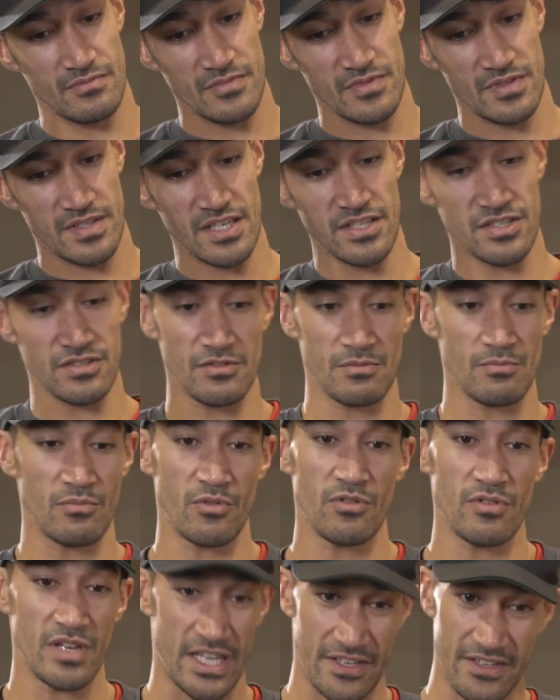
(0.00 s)
tests you
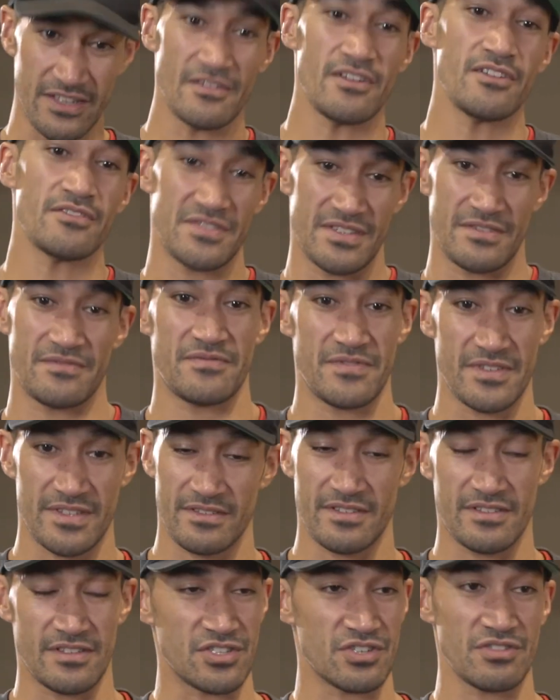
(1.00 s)
more, like obviously
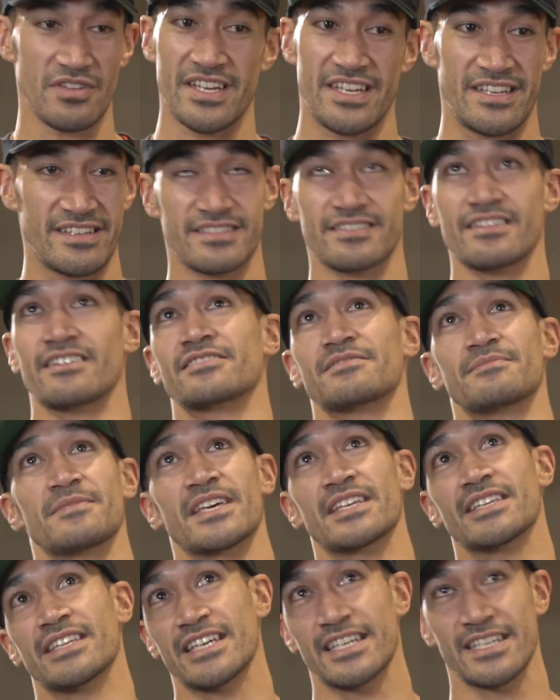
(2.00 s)
the training sucked,
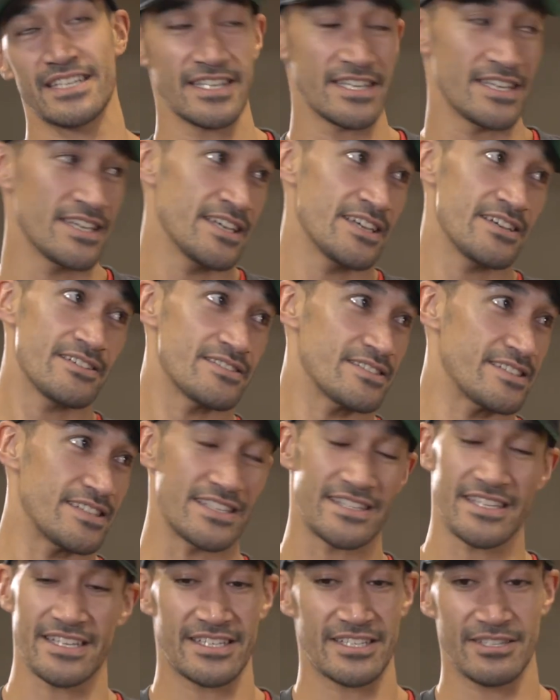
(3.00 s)
man. Like, it's
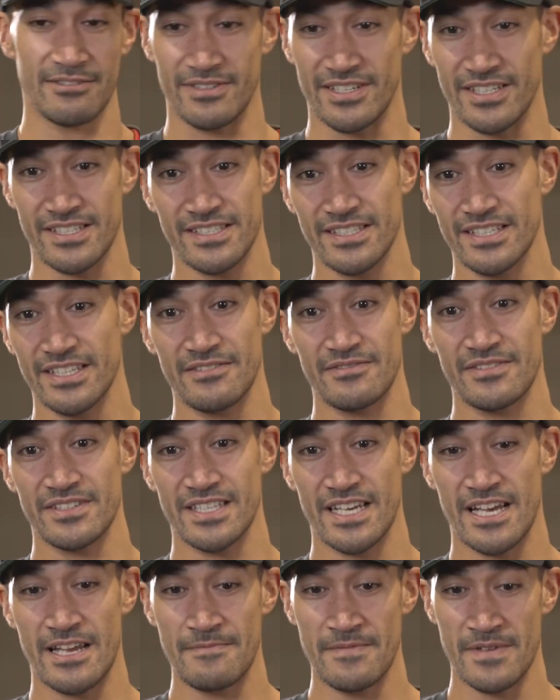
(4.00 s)
like they killed us every
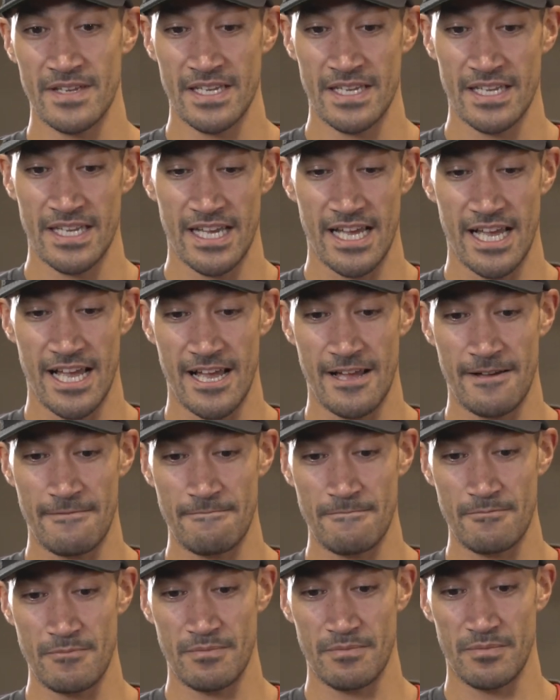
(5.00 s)
time.
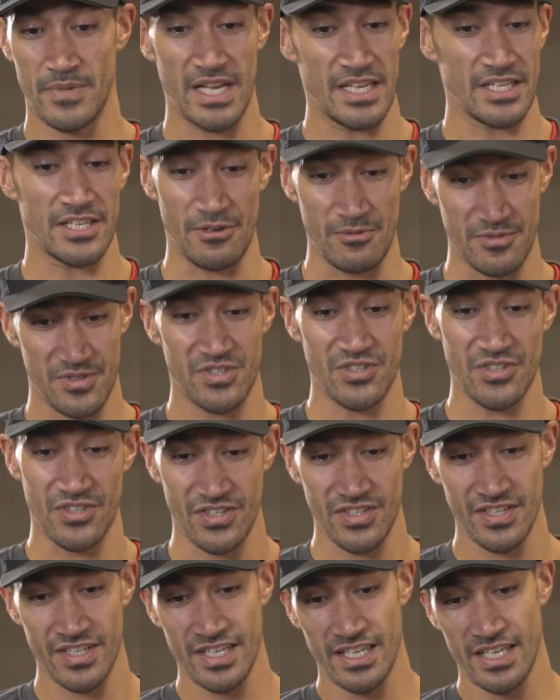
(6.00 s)
But you know, it was good.
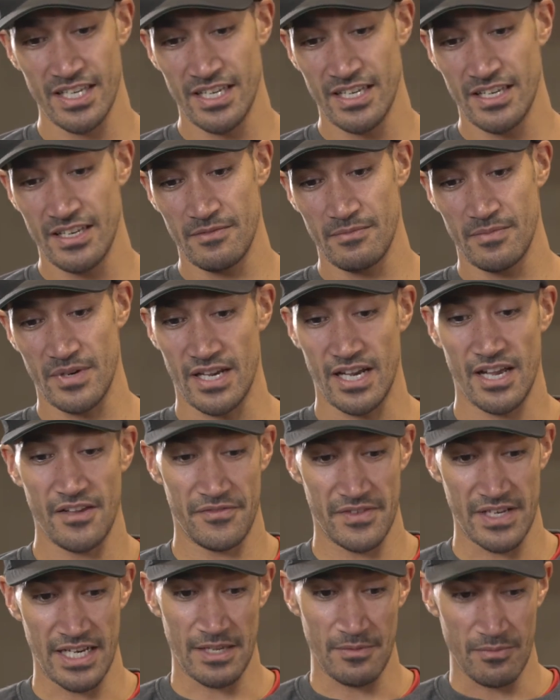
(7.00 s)
But I
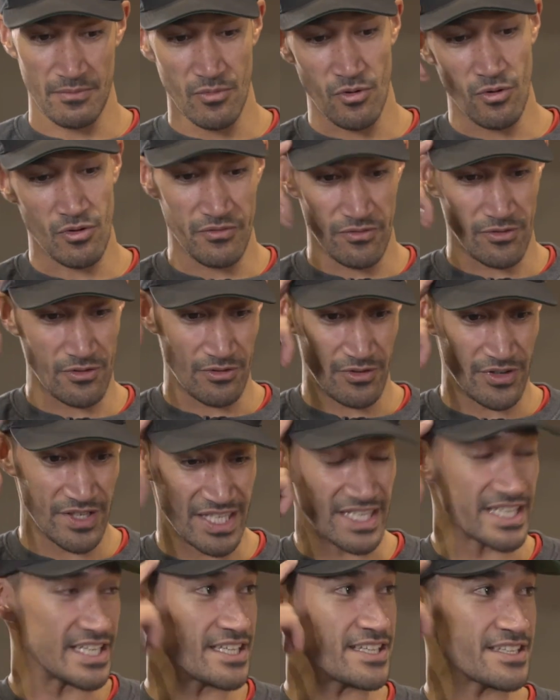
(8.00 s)
feel like more for
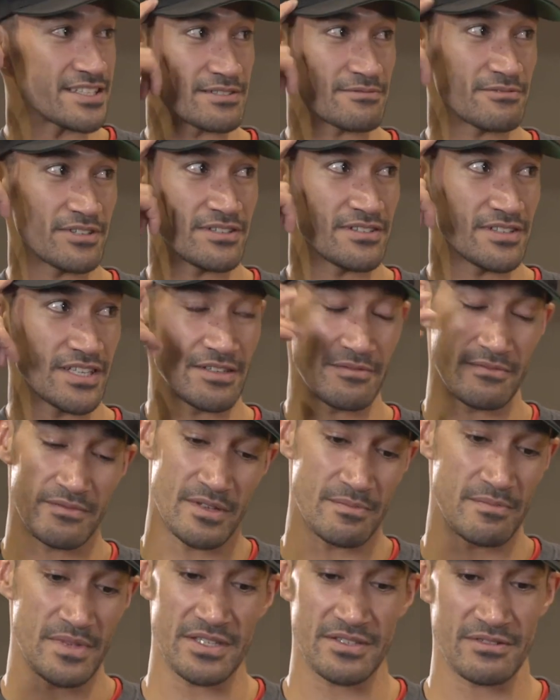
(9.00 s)
here as well, like the
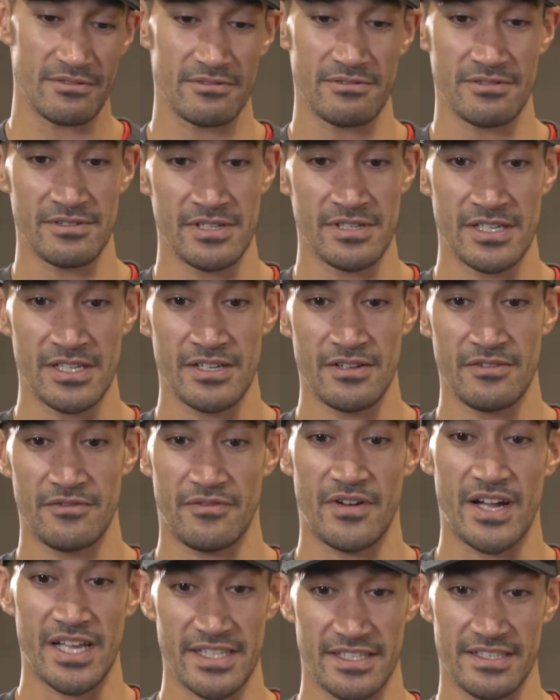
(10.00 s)
mental
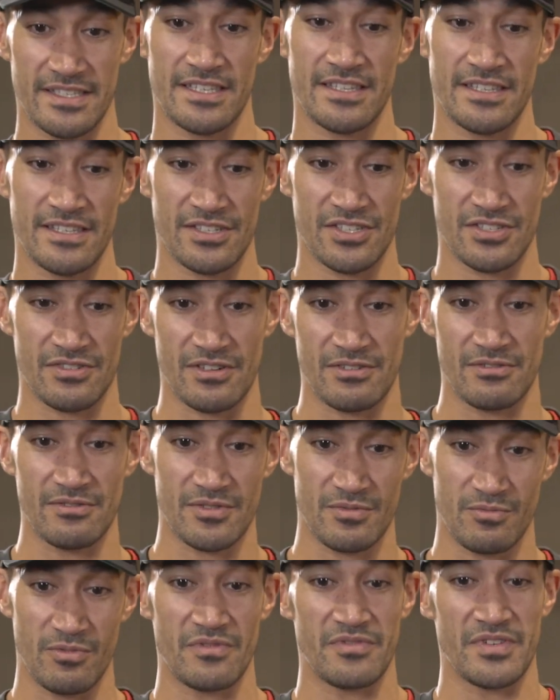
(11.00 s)
fights and the
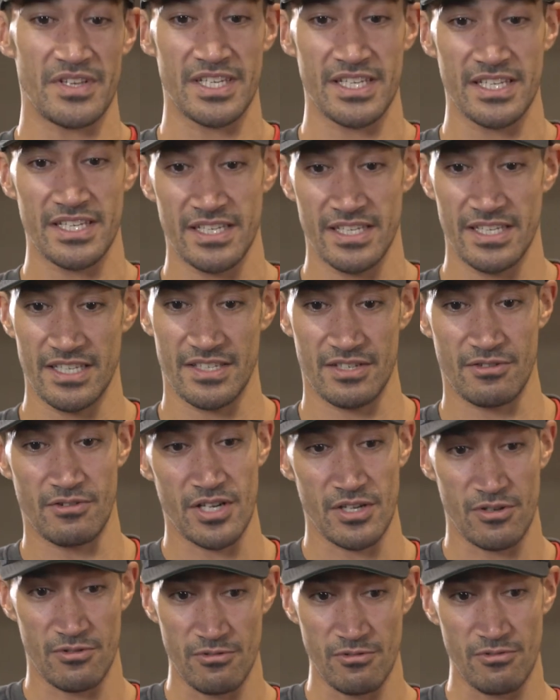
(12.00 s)
struggles within it is
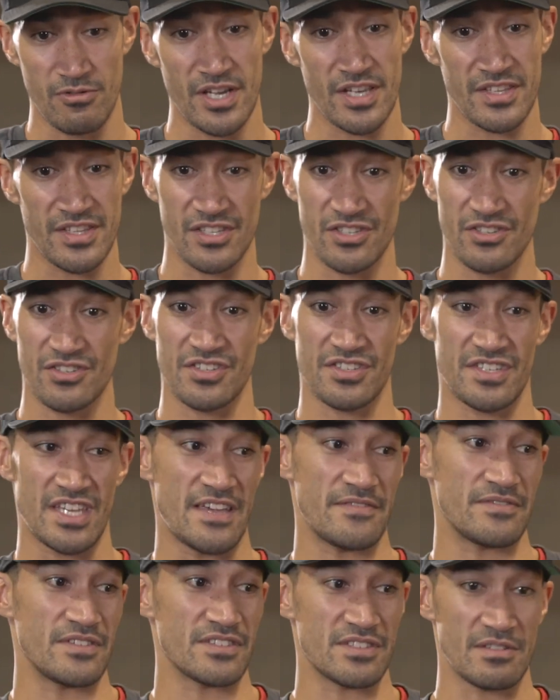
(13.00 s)
quite cool. And then you just
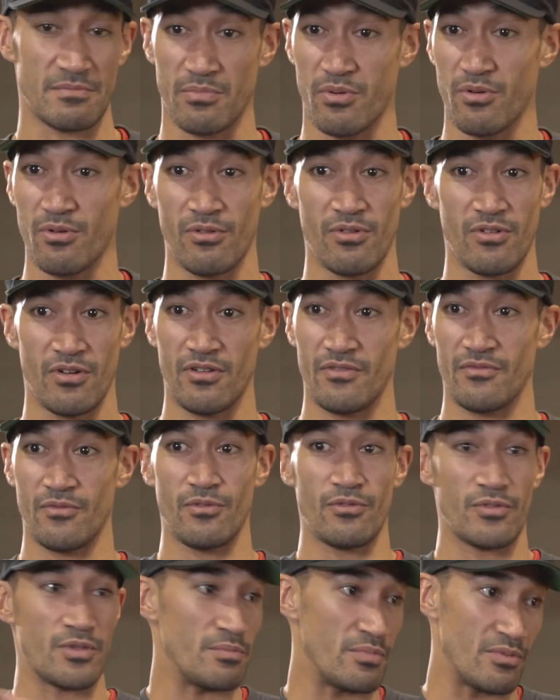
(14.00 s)
have the support of
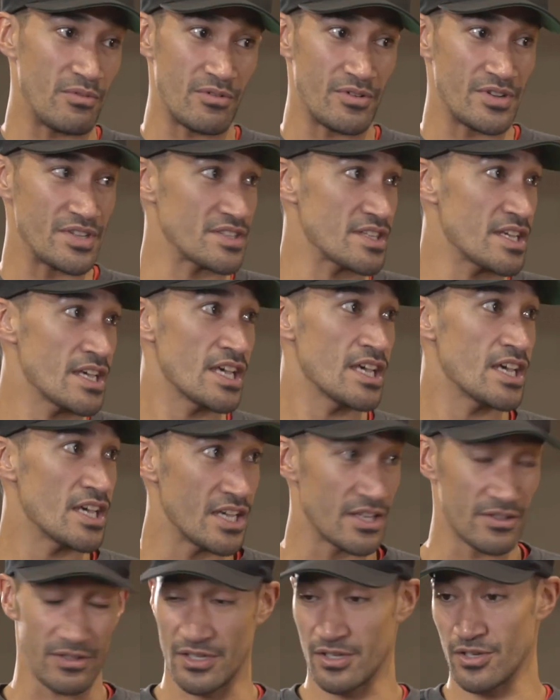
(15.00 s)
all the boys
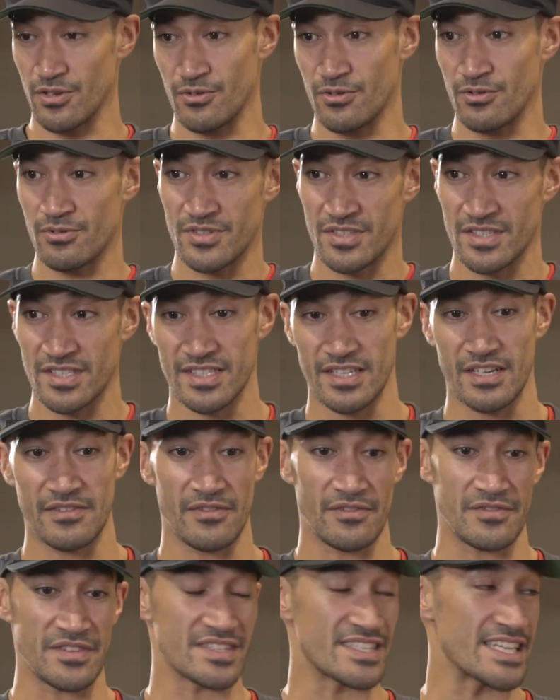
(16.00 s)
and the girls and stuff
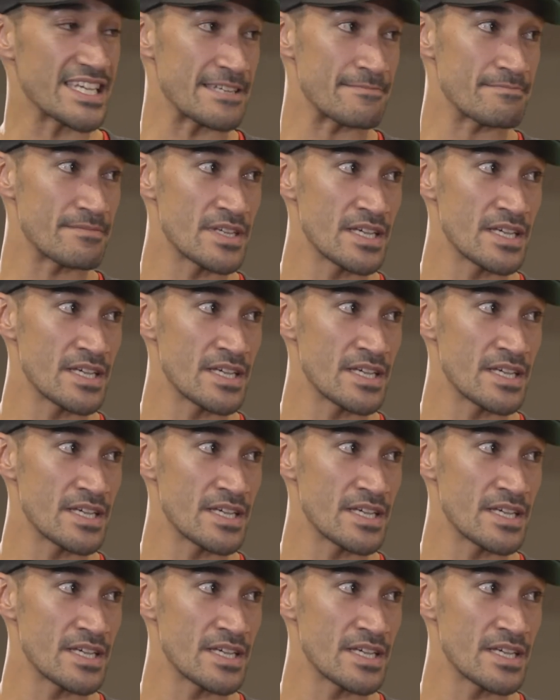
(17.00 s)
of the team.